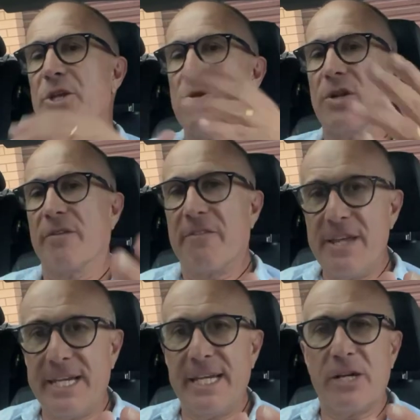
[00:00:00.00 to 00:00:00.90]
unit of
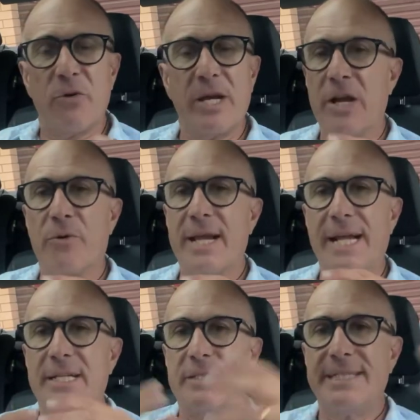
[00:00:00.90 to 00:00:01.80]
thinking can
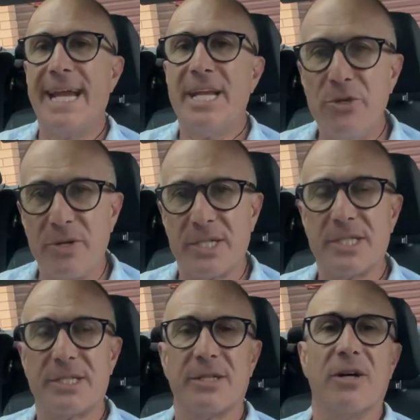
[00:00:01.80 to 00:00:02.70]
create 10
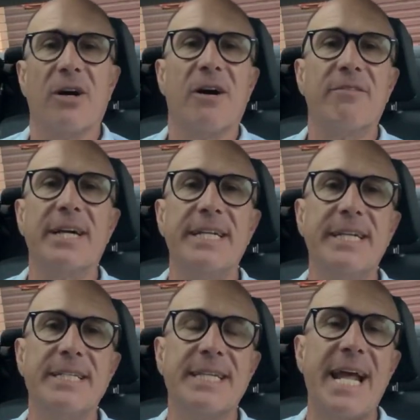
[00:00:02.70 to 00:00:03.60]
units of
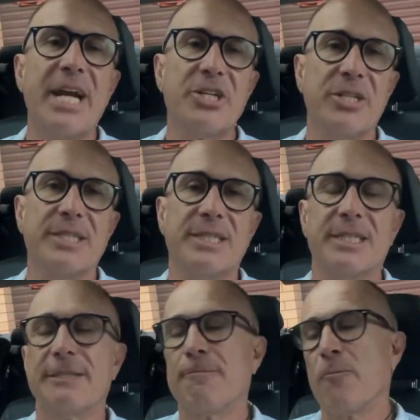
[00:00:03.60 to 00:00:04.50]
ideas and actions.
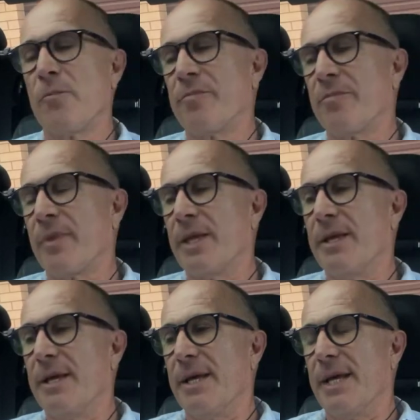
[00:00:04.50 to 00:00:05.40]

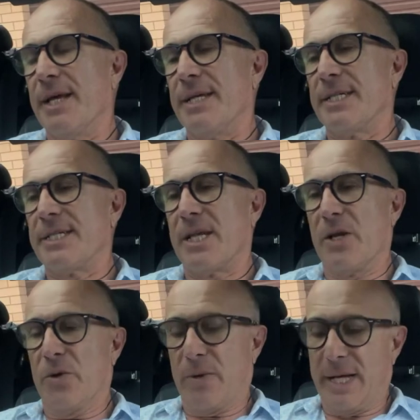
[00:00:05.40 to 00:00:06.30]

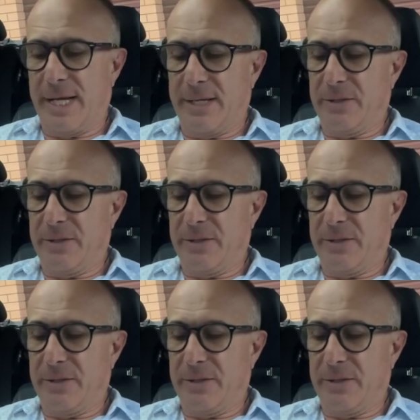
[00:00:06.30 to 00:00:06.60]
So